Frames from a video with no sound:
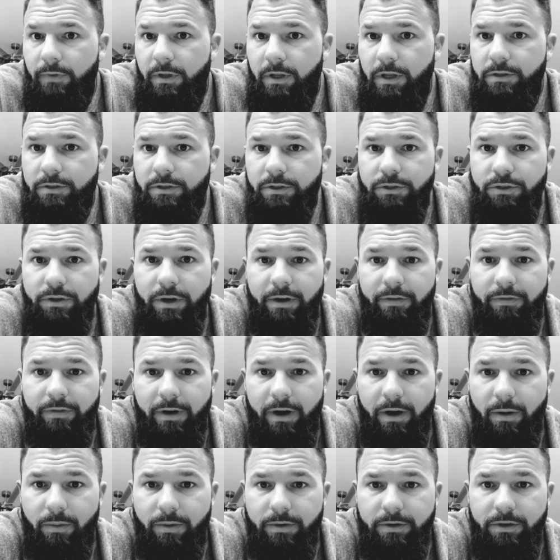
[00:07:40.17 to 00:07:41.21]
So just trying to
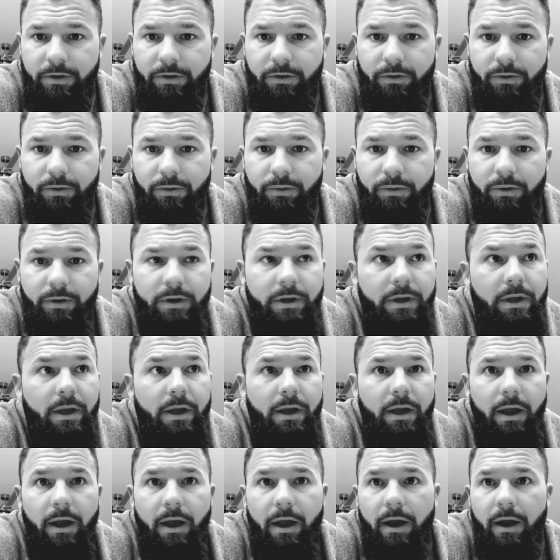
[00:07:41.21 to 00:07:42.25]
figure out what to do.
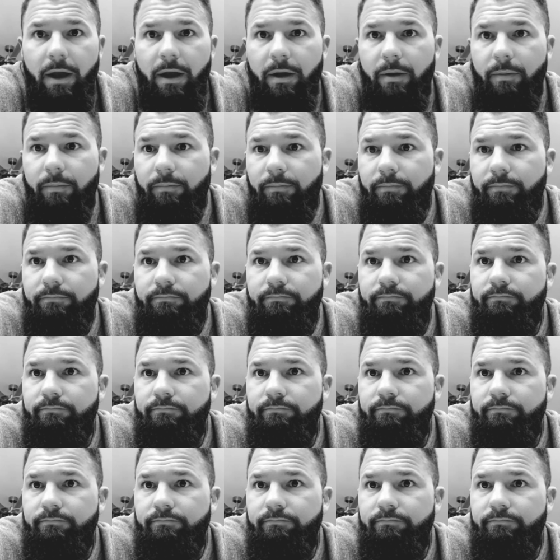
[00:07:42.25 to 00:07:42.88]
Um,